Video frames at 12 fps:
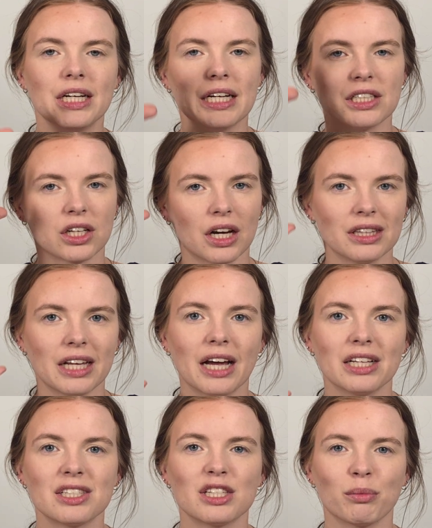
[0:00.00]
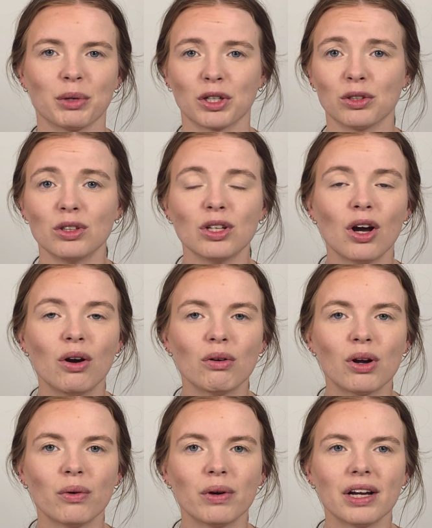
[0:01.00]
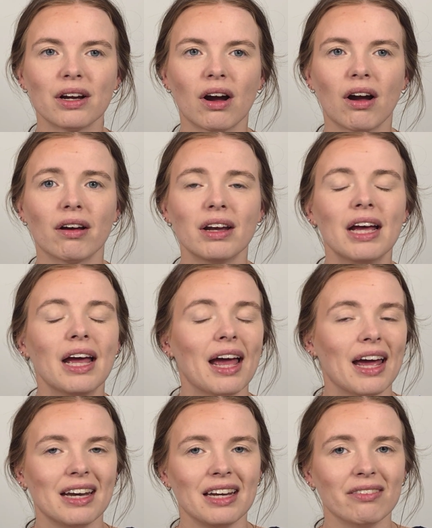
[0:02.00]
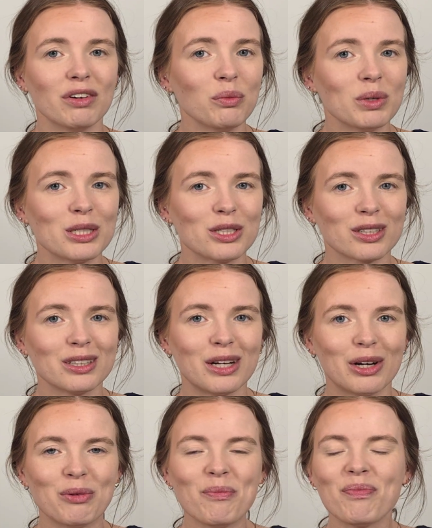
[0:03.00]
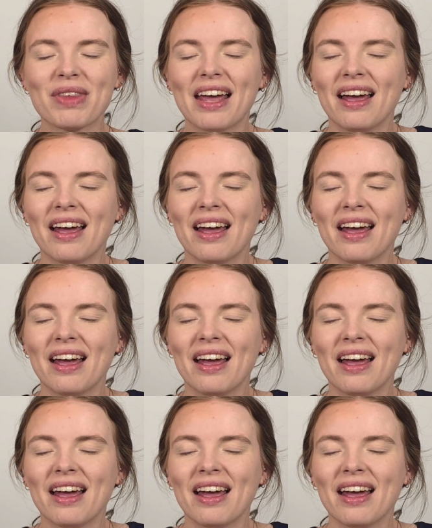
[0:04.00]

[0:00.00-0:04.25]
It's got that summer glow going on and even winter glow.